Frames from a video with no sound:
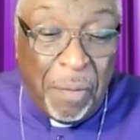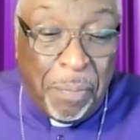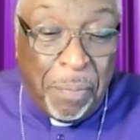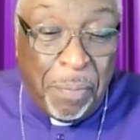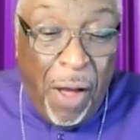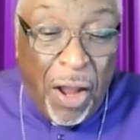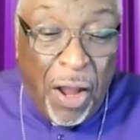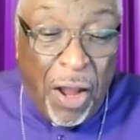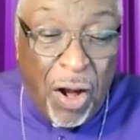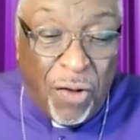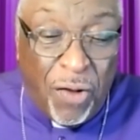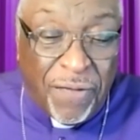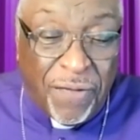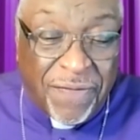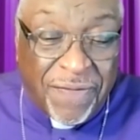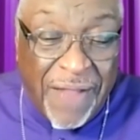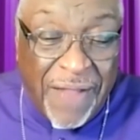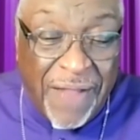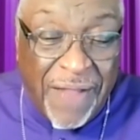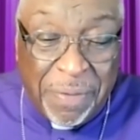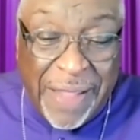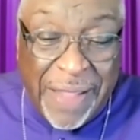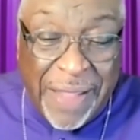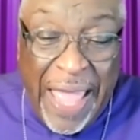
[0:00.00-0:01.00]
brought on
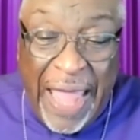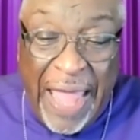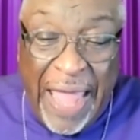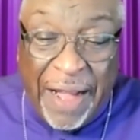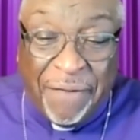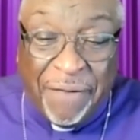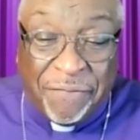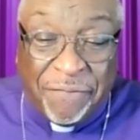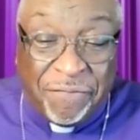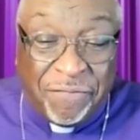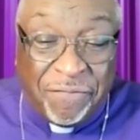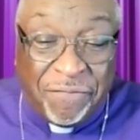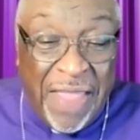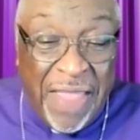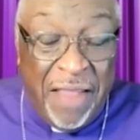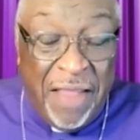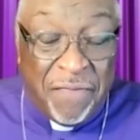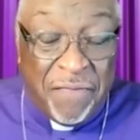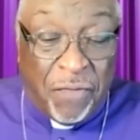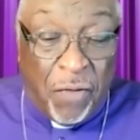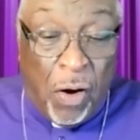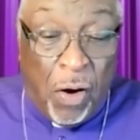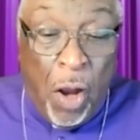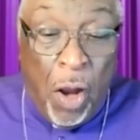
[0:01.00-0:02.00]
some kind of
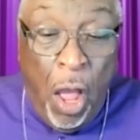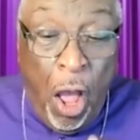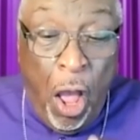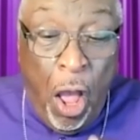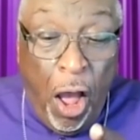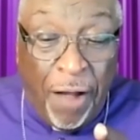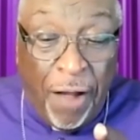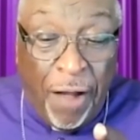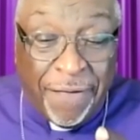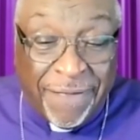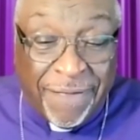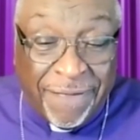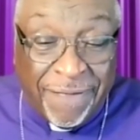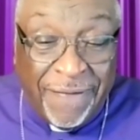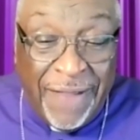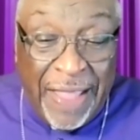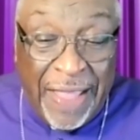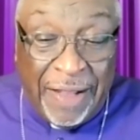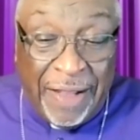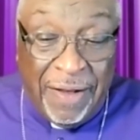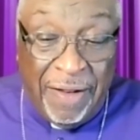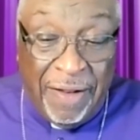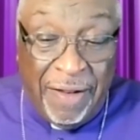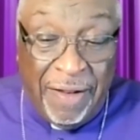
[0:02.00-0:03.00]
fever or
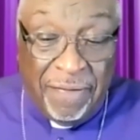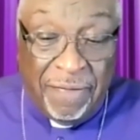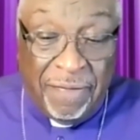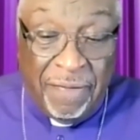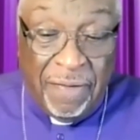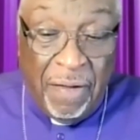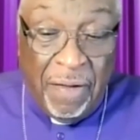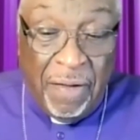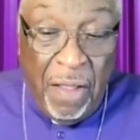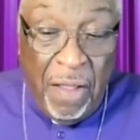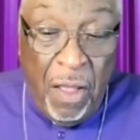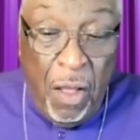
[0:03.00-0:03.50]
sickness,